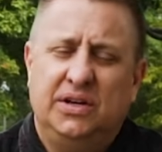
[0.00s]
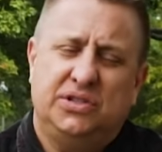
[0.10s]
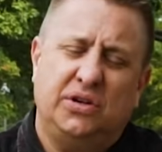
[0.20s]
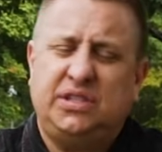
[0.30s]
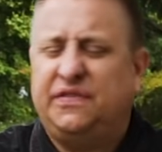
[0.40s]

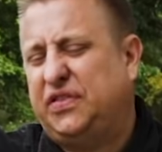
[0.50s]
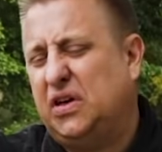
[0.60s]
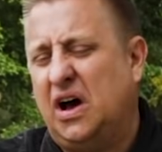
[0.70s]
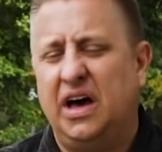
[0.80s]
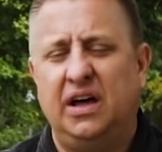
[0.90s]
Joseph
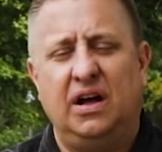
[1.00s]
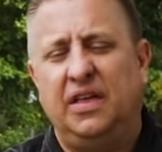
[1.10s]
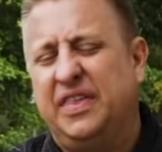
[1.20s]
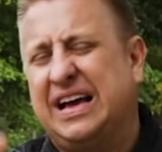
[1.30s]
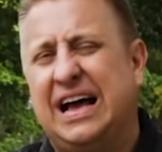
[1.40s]
thought
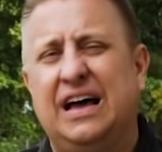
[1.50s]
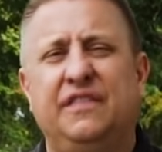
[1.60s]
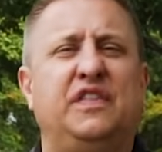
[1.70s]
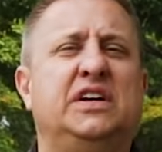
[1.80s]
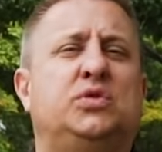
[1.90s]
all the
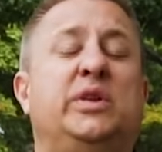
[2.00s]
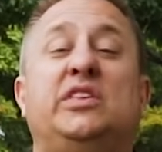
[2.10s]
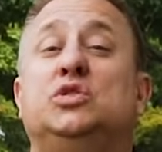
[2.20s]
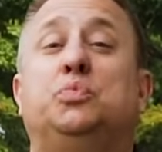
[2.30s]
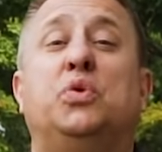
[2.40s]
conflict with
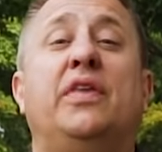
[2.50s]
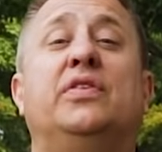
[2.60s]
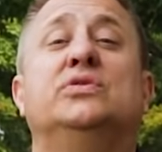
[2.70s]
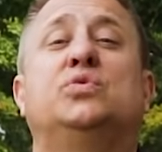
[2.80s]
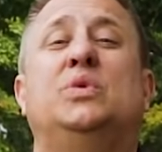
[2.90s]
his
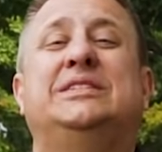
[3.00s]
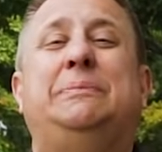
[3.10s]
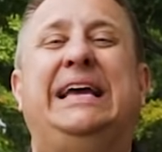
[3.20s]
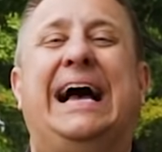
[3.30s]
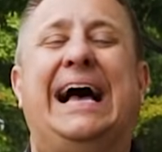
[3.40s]
brothers was
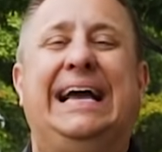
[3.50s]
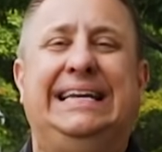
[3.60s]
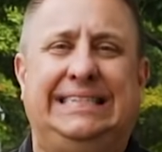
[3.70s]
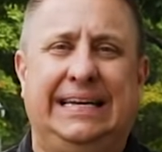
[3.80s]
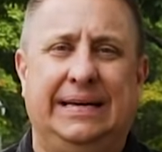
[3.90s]

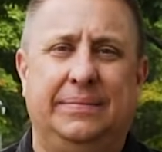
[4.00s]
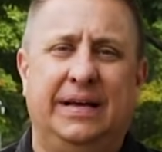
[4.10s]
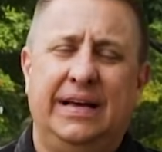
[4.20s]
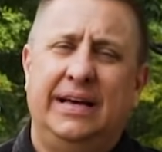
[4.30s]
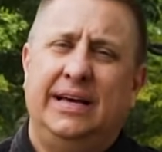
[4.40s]
behind him.
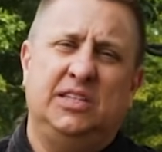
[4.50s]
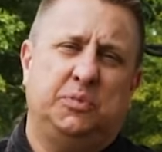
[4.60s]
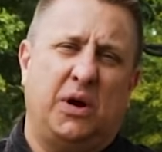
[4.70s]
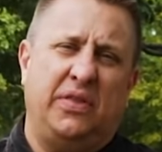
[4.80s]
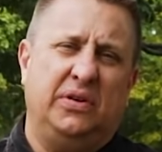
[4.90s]
His
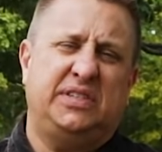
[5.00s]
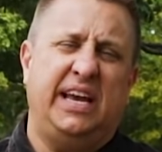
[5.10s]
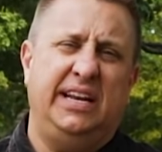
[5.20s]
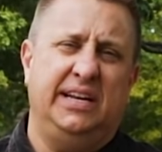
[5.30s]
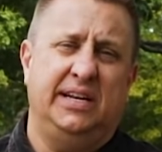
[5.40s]
brothers
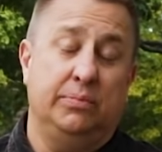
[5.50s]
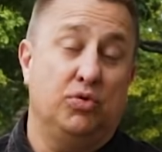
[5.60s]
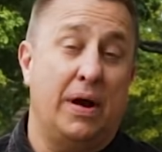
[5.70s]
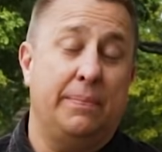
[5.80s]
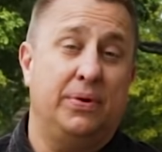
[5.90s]
hated him.
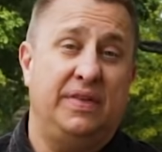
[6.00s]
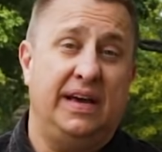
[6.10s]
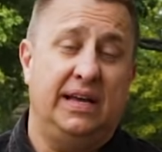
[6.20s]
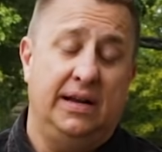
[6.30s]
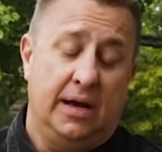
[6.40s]
Remember,
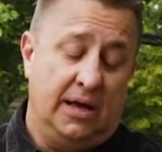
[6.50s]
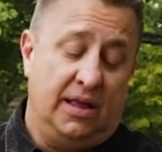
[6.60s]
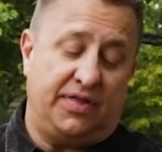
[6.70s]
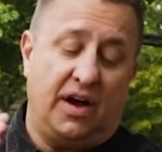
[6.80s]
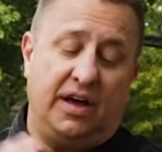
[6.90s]
they had
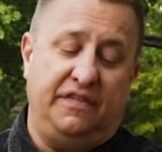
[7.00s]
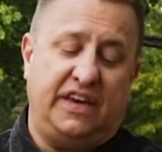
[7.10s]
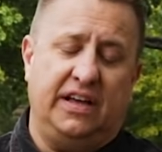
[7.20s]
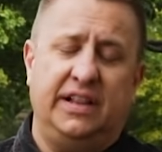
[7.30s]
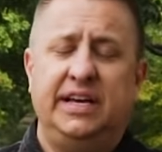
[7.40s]
thought of
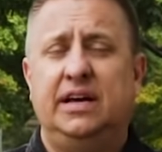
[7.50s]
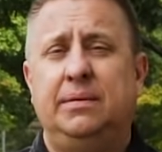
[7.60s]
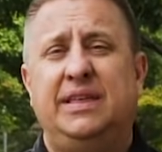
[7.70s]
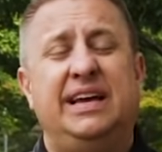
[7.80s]
killing him.